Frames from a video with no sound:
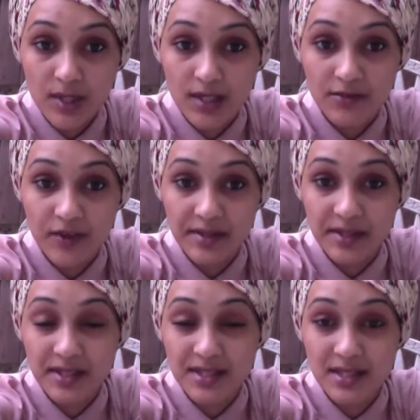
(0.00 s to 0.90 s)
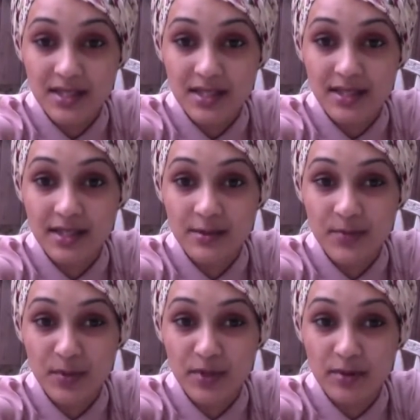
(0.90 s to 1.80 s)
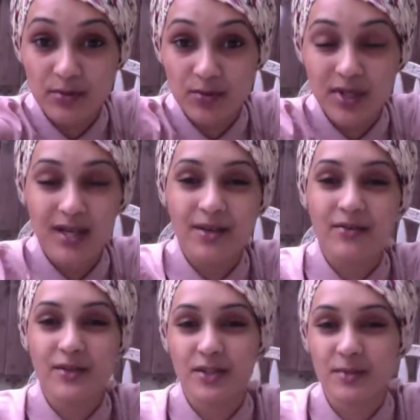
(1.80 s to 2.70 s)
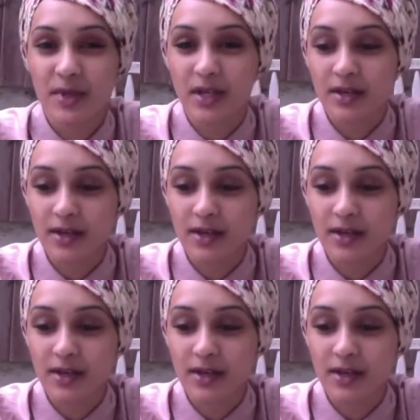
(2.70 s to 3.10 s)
And the fact that it doesn't say that it's permeable kind of is just a bit like,